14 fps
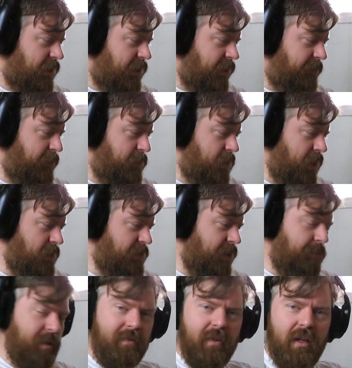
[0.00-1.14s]
if you've seen some
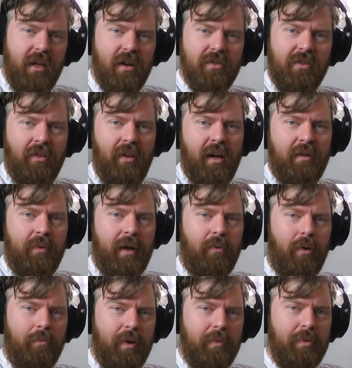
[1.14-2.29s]
of the videos online about
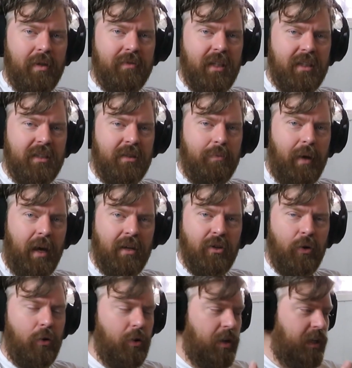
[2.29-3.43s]
what people have done to
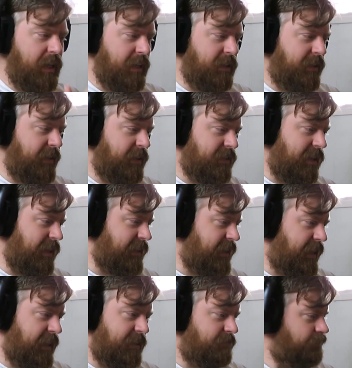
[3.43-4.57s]
Pandora and things like
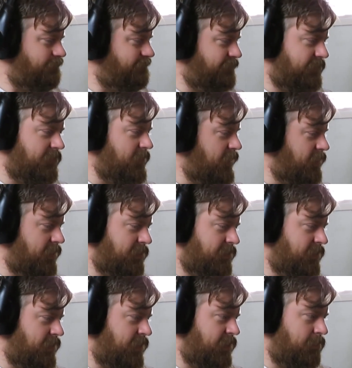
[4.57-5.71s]
that,
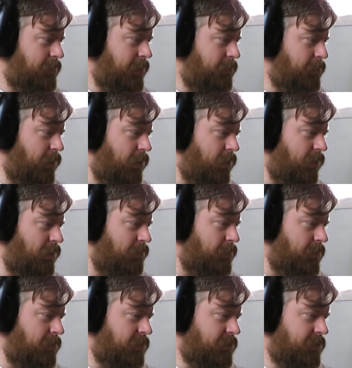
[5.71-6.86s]
people are horrible.